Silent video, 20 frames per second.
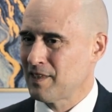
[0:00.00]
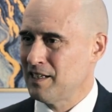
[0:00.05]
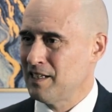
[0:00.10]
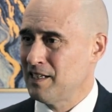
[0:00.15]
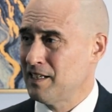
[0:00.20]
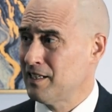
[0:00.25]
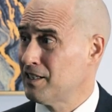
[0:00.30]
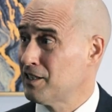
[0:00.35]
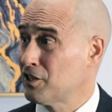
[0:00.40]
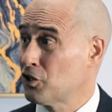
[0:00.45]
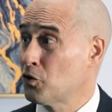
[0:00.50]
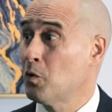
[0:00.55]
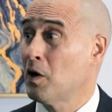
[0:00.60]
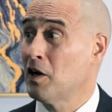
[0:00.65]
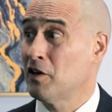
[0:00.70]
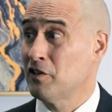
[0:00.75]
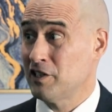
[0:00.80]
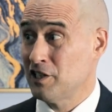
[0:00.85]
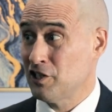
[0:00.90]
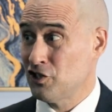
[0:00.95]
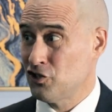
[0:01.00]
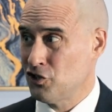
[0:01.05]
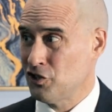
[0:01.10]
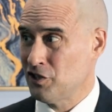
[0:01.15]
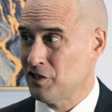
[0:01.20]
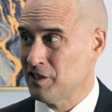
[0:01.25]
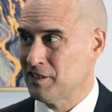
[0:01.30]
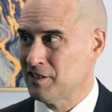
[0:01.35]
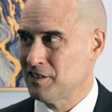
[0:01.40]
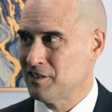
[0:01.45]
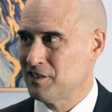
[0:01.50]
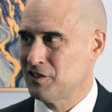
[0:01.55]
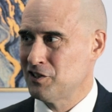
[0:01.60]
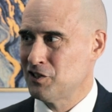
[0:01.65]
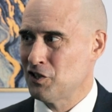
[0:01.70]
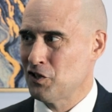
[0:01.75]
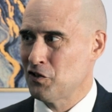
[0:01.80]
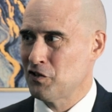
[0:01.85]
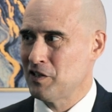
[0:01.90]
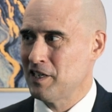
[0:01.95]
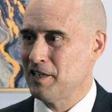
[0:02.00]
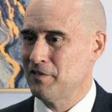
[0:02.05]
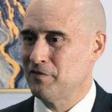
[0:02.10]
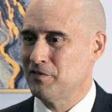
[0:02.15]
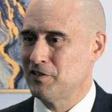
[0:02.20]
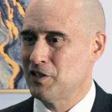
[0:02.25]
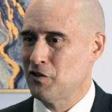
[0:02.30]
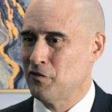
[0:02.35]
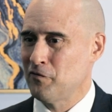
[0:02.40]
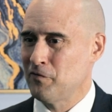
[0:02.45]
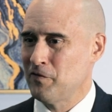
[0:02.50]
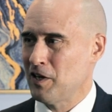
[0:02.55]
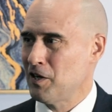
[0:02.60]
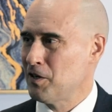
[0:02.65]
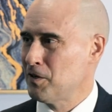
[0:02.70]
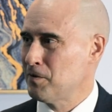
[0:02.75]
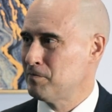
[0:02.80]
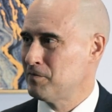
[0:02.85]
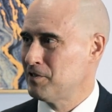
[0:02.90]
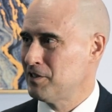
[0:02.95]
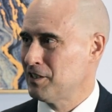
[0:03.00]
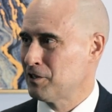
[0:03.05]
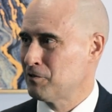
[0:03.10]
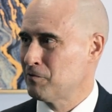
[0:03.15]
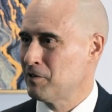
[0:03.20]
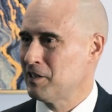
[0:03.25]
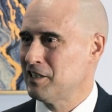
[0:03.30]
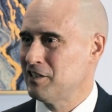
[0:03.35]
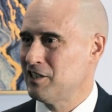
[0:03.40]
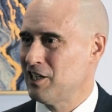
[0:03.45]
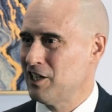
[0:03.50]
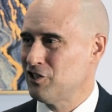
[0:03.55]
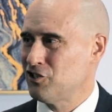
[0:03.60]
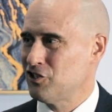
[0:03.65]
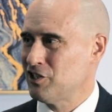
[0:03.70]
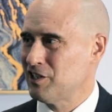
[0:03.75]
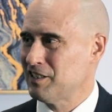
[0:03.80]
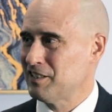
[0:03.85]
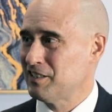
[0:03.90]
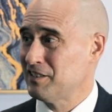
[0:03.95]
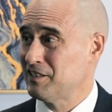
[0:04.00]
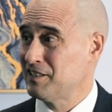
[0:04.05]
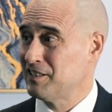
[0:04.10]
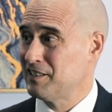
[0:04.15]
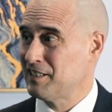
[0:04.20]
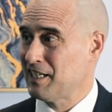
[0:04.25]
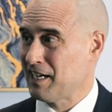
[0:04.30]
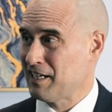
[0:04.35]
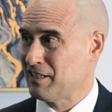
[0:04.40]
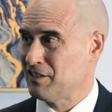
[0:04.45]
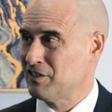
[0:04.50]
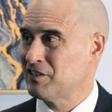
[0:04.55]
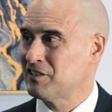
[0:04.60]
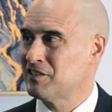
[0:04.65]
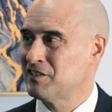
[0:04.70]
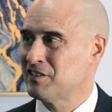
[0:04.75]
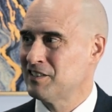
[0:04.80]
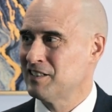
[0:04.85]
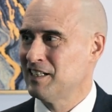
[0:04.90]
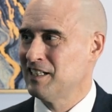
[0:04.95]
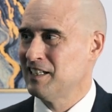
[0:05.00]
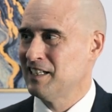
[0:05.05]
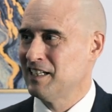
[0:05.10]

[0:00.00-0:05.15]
in a quality assurance. So they've developed accreditation standards